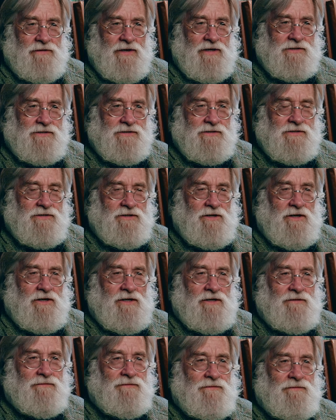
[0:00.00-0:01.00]
That's the
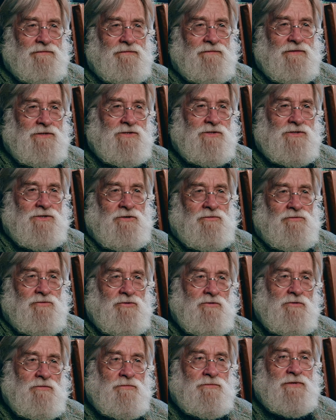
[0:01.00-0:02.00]
scarf. This is her
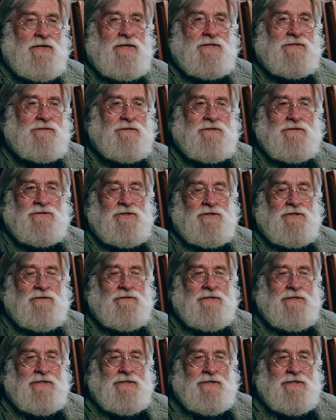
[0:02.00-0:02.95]
room. That's the you know.